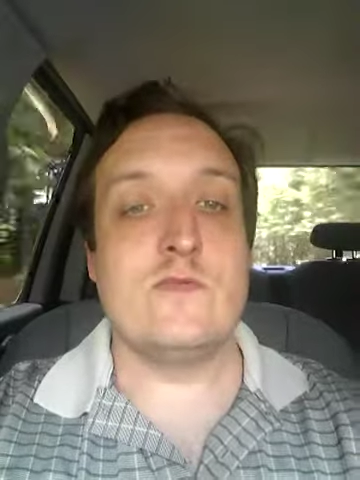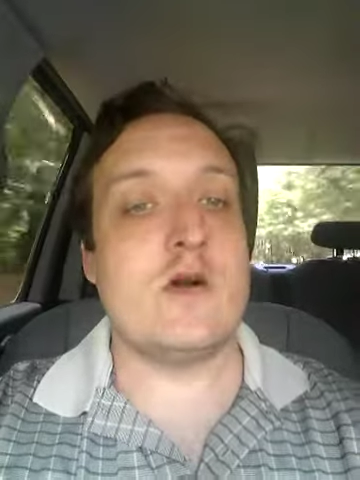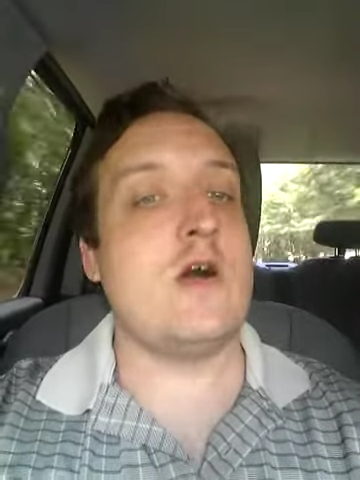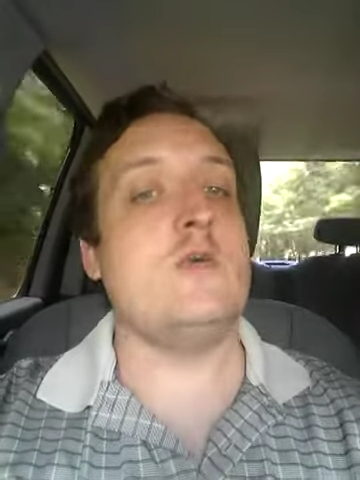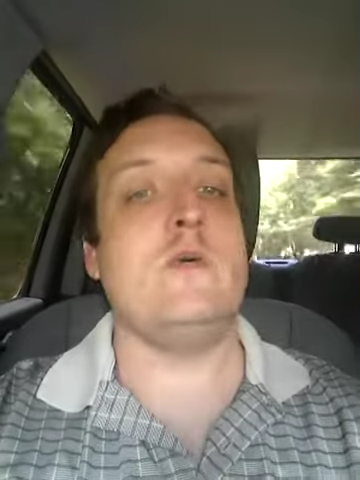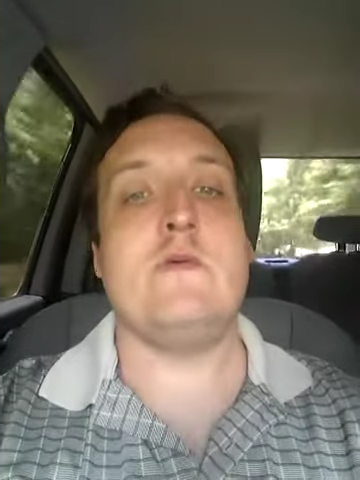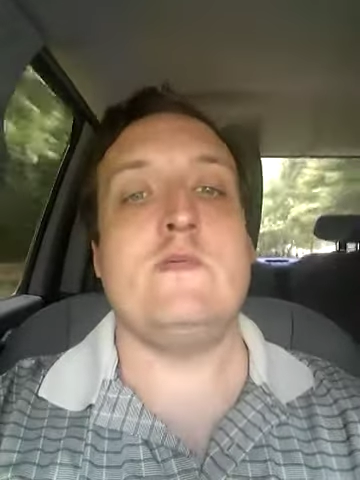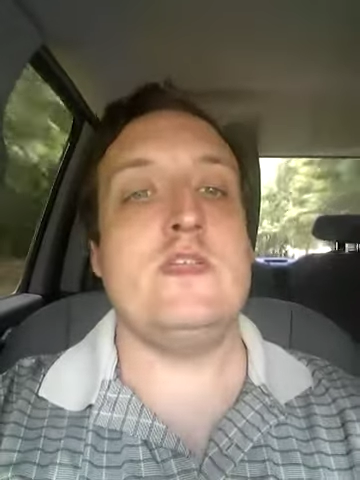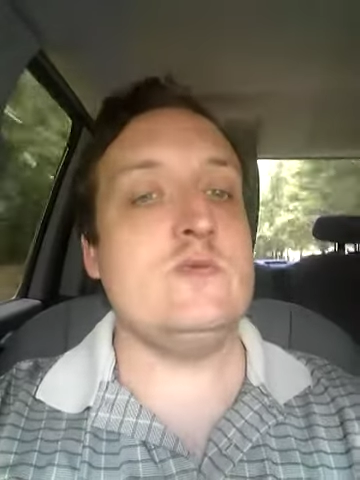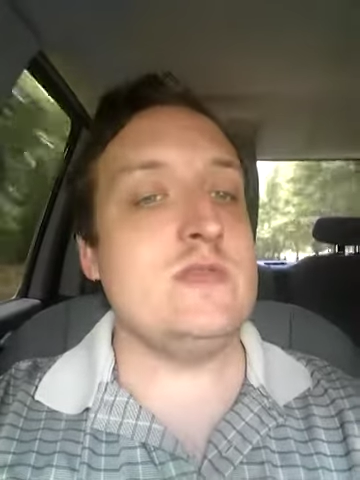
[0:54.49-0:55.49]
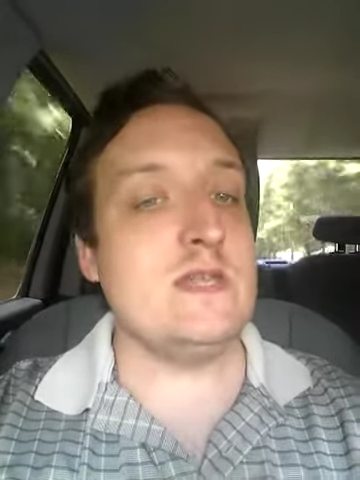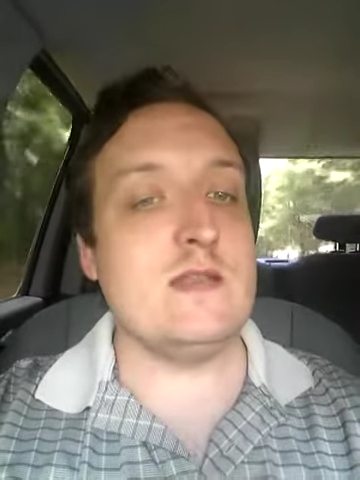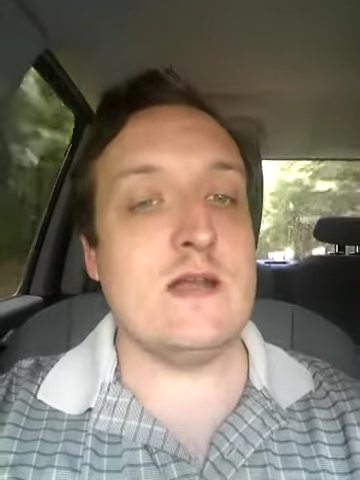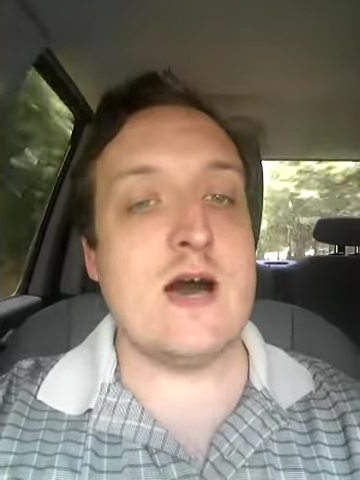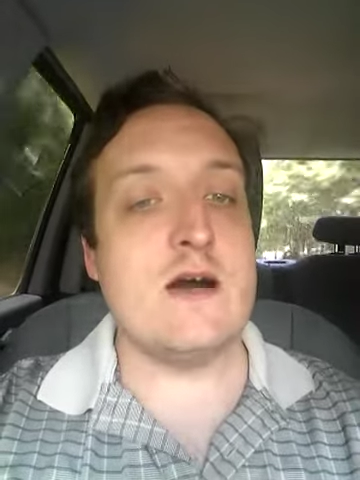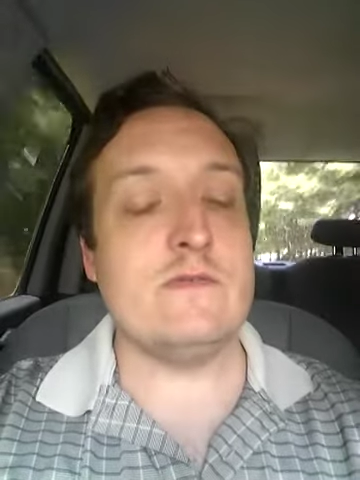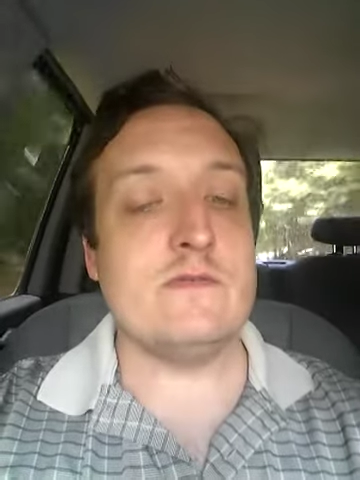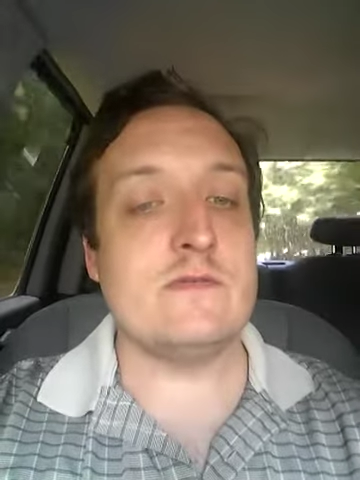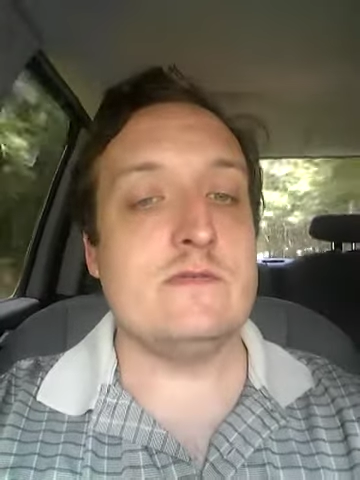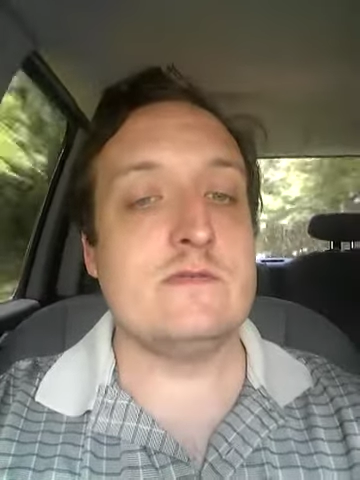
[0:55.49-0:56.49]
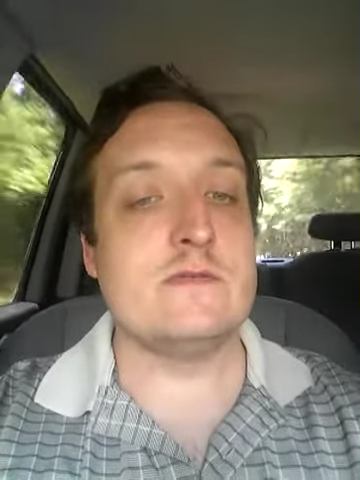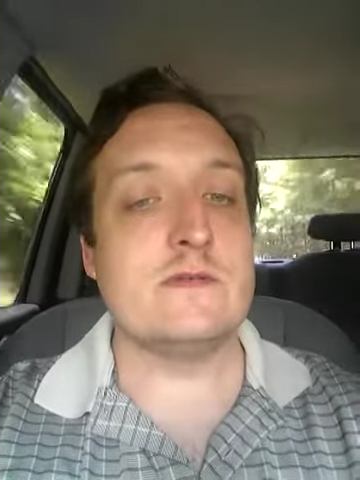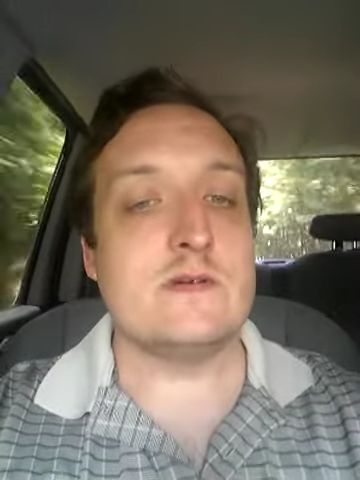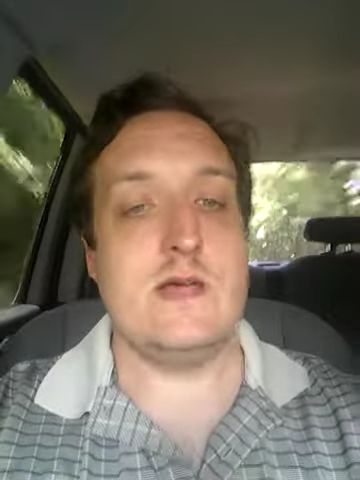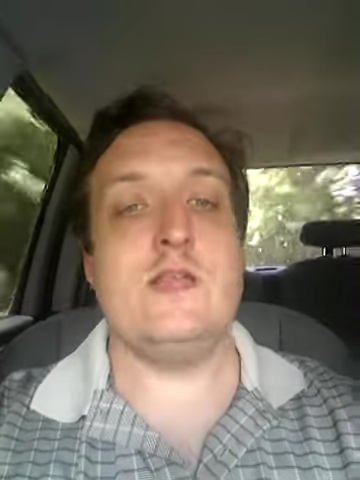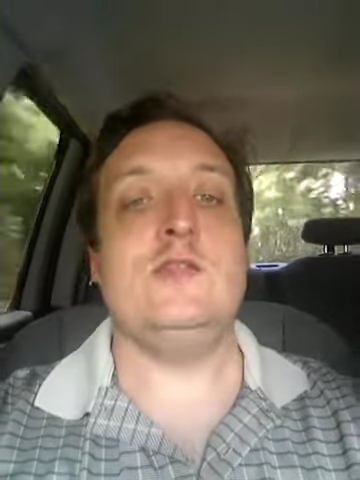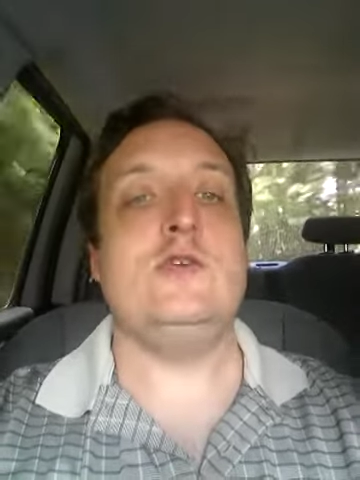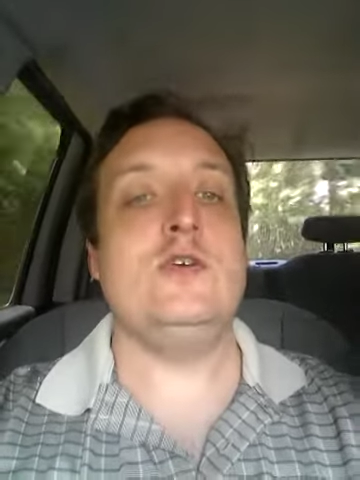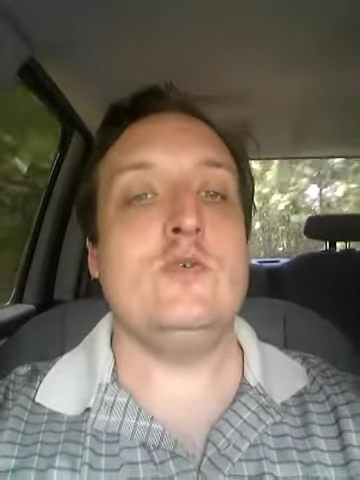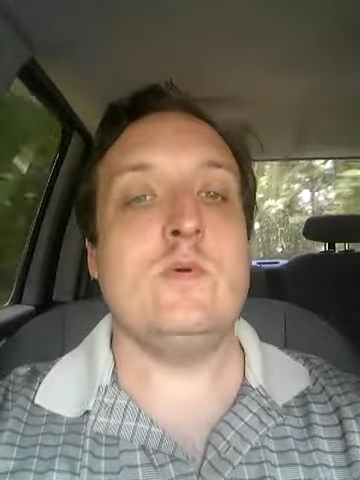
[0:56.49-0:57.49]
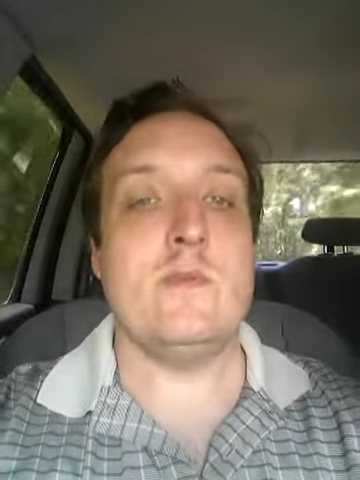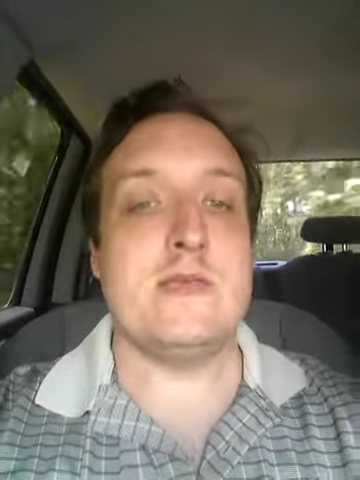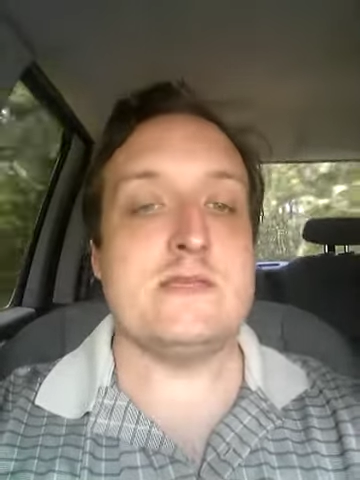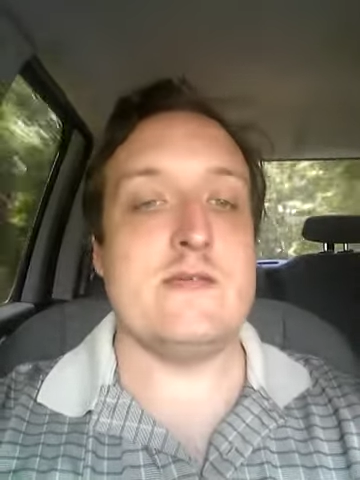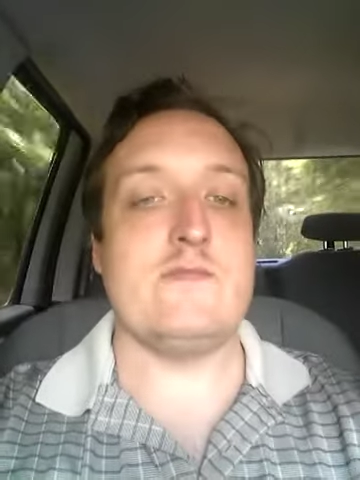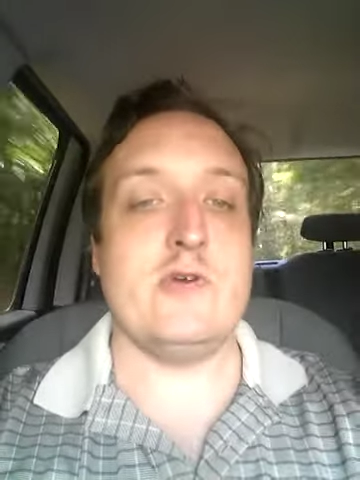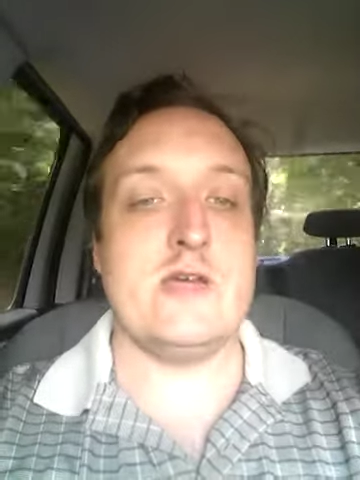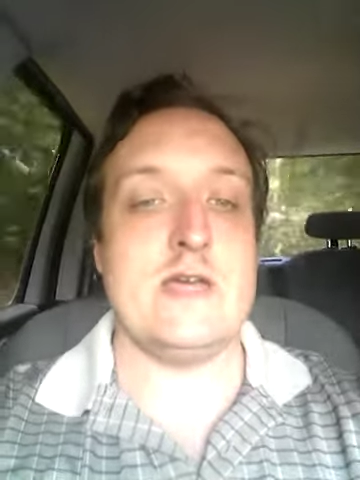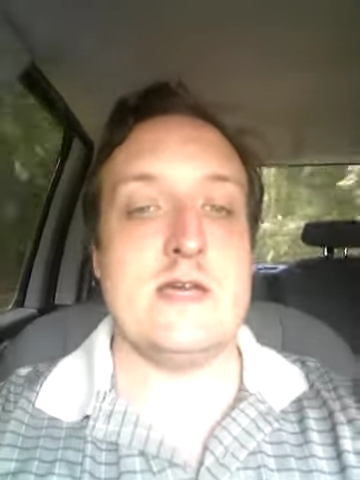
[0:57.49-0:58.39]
all, everything you did in life, and you will be set free.